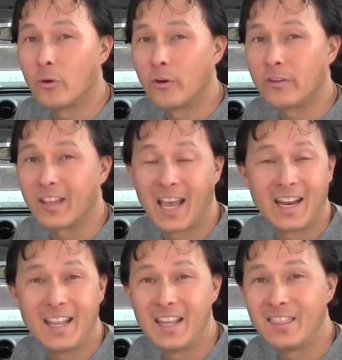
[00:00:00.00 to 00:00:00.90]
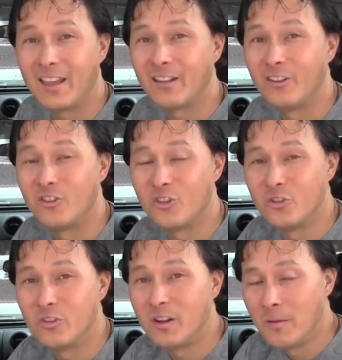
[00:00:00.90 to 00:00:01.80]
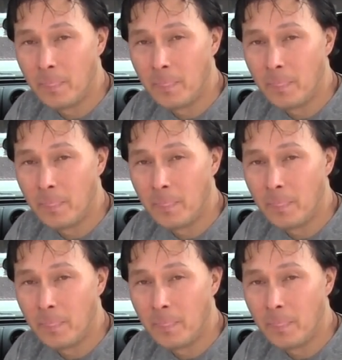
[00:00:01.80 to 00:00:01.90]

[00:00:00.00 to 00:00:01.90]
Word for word: doors at Heath and Lejeune.